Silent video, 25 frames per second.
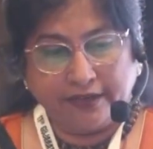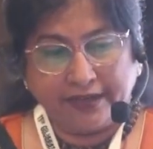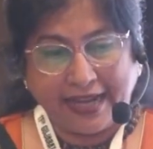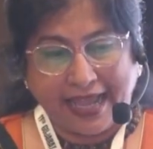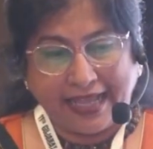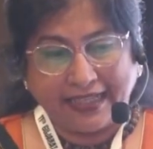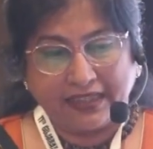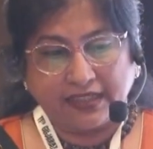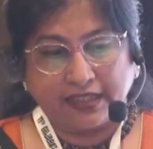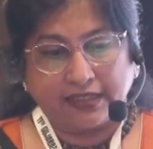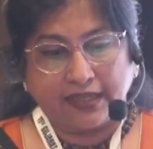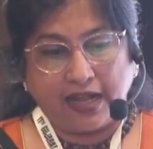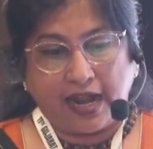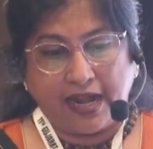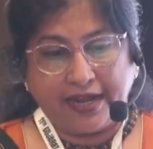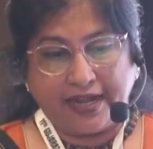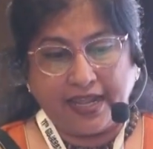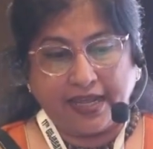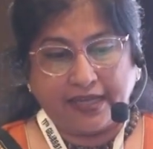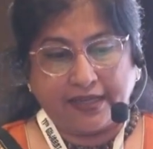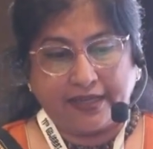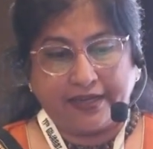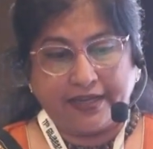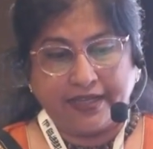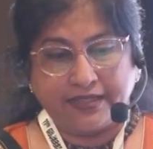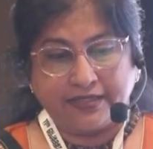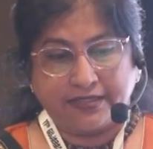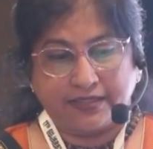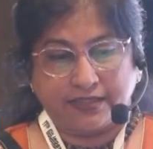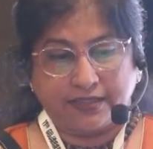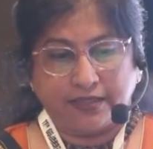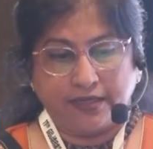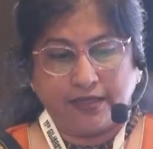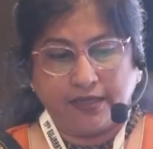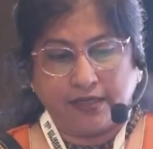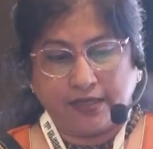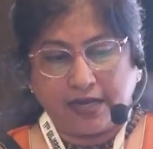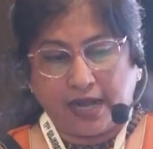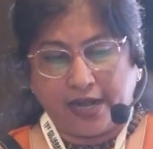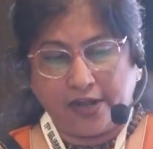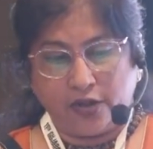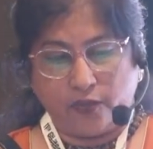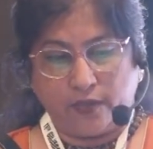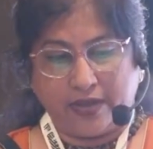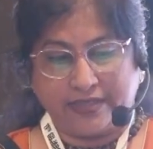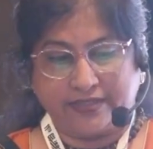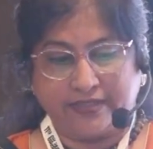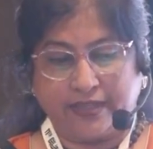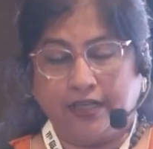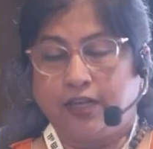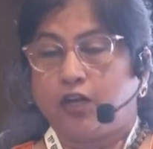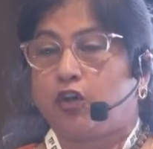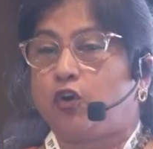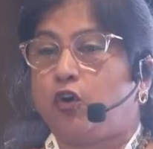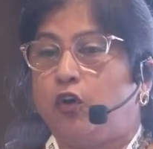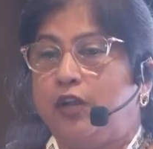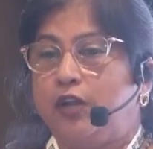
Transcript: death, cardiac arrest, cardiovascular